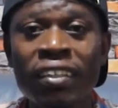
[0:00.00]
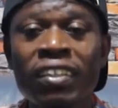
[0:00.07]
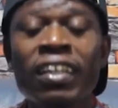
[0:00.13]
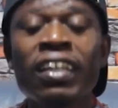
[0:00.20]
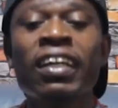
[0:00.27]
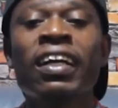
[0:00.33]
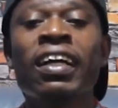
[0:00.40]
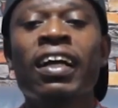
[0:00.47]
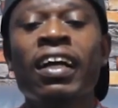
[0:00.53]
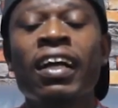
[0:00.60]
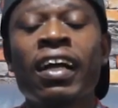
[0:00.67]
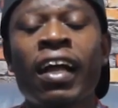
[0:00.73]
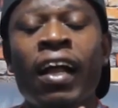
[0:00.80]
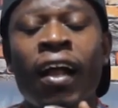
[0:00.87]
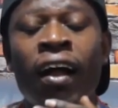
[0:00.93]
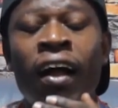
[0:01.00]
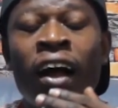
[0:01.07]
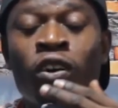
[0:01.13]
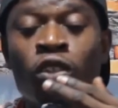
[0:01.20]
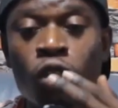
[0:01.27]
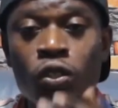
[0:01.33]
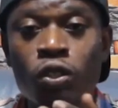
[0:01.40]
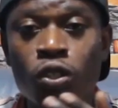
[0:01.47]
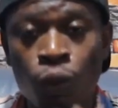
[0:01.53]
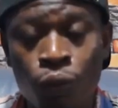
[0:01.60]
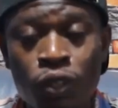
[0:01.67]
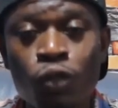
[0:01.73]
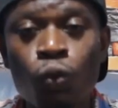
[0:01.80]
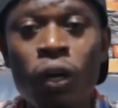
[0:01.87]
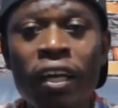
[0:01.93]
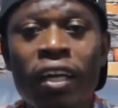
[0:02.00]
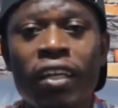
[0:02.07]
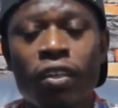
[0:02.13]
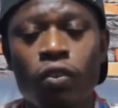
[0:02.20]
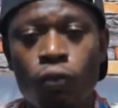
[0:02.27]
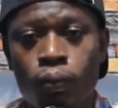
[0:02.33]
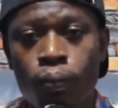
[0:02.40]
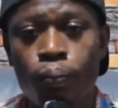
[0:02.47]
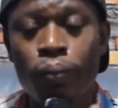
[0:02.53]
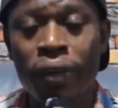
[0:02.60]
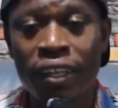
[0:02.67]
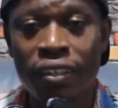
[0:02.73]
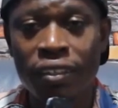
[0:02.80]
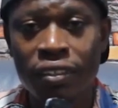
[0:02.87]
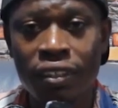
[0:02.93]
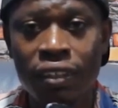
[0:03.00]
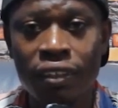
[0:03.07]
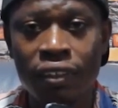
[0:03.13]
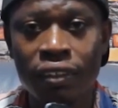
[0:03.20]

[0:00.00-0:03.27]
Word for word: And I'll show you stories where men